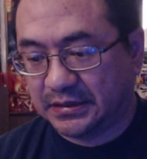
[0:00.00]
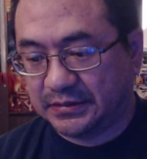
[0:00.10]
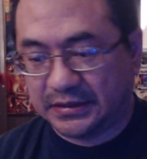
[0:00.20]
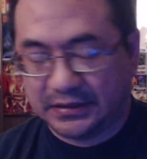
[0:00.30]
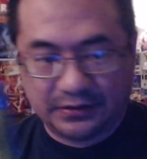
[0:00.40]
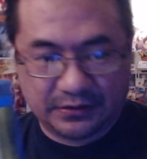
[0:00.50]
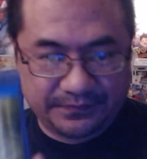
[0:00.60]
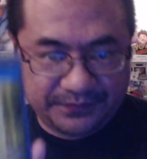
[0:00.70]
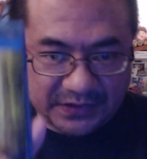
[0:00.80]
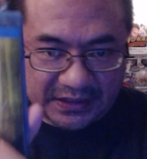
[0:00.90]
You
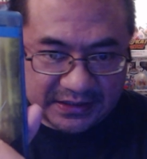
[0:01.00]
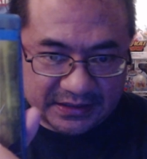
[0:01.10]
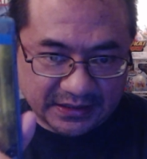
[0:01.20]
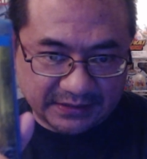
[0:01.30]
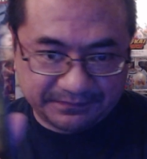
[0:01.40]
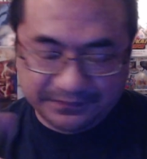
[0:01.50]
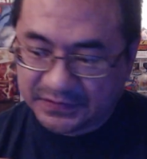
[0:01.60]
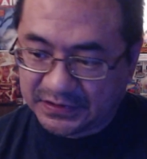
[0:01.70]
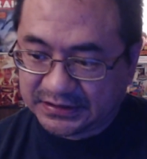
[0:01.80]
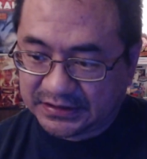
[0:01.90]
know, and
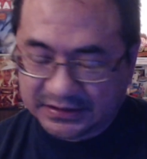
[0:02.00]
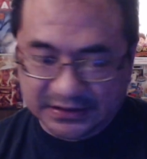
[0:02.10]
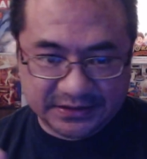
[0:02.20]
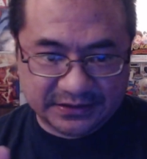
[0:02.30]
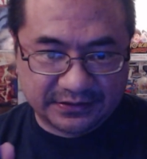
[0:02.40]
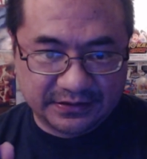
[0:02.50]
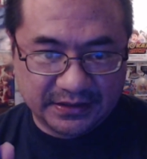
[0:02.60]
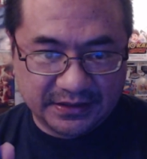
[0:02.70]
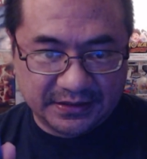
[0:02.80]
that's the sister,